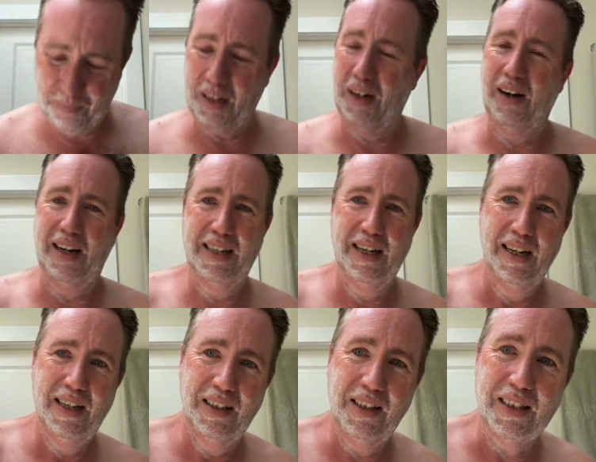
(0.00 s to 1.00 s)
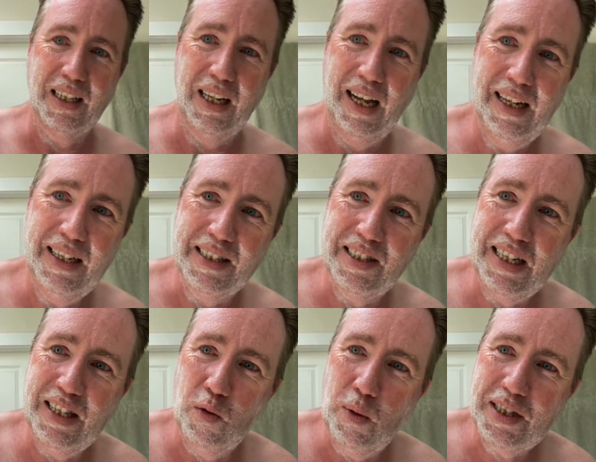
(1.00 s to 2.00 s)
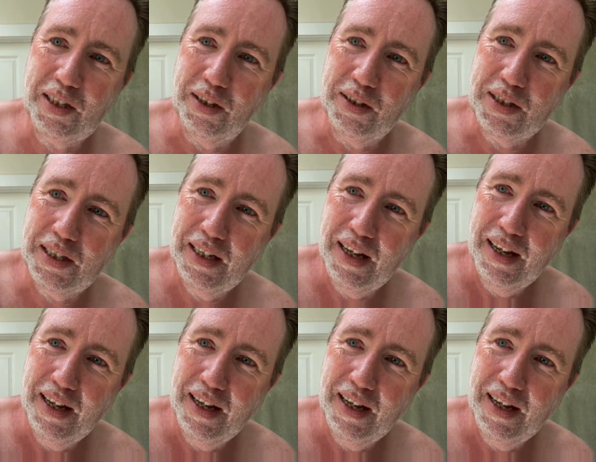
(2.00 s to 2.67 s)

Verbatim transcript: All right, look at the lines. See the whiskers.